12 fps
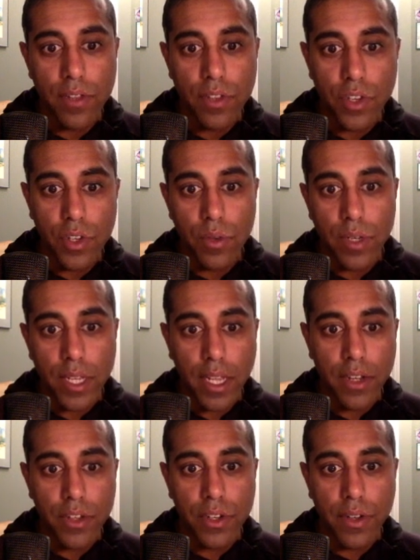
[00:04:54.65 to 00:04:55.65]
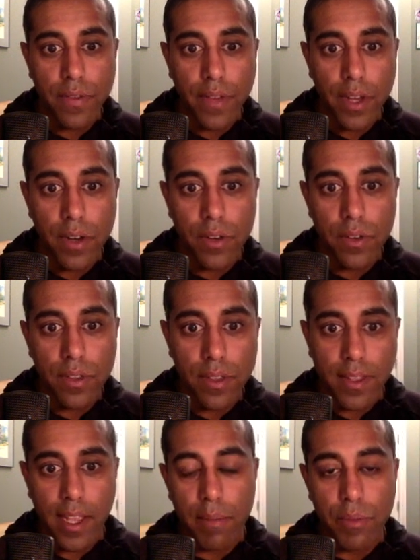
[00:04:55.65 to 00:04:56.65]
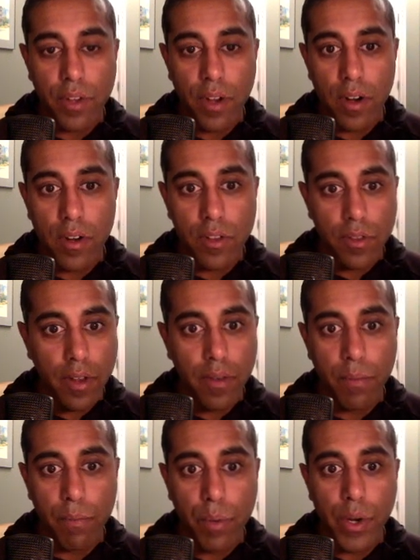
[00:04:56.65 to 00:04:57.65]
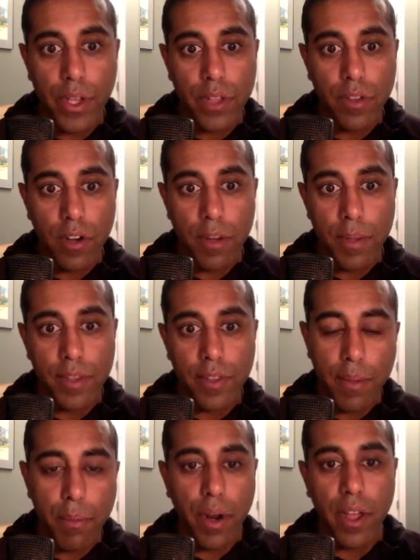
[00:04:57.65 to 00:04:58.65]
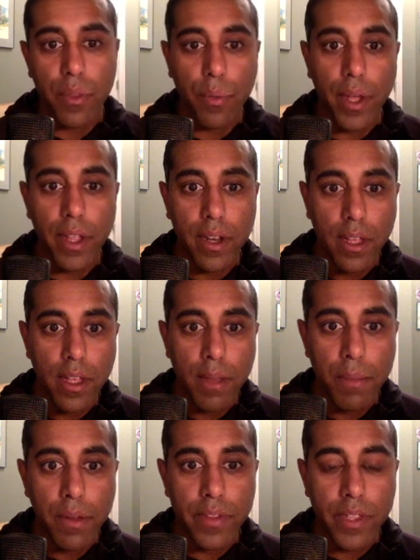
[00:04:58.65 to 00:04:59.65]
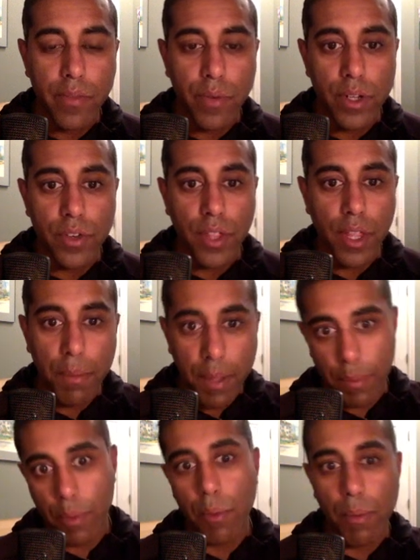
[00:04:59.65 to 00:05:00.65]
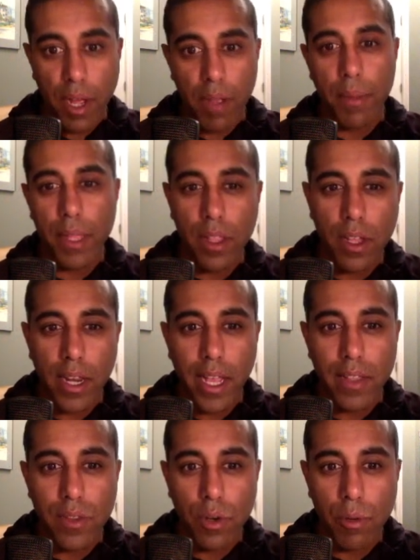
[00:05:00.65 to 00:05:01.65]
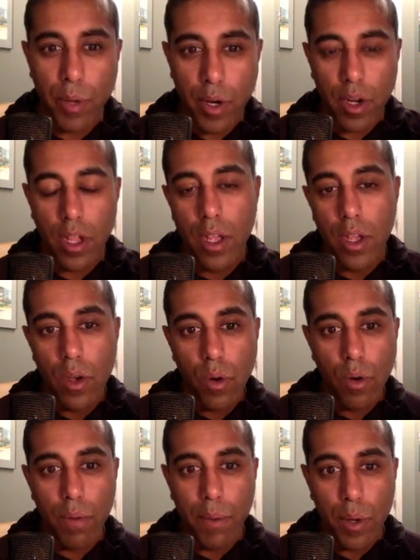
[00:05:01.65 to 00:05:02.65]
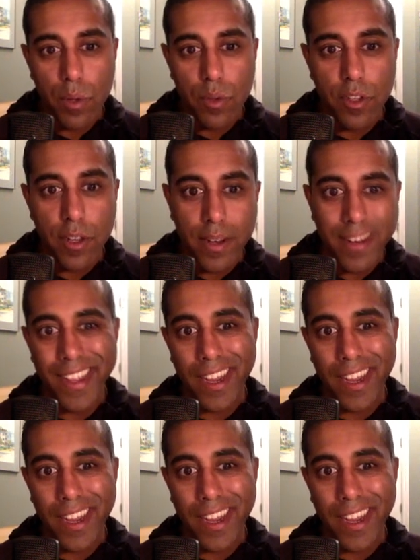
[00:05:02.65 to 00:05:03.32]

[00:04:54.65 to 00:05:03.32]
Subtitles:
So 2 Danish defenders. Damsgaard has had a pretty good tournament. And then Braithwaite, Bit of a differential there. People will probably be looking at Dolberg or Poulsen.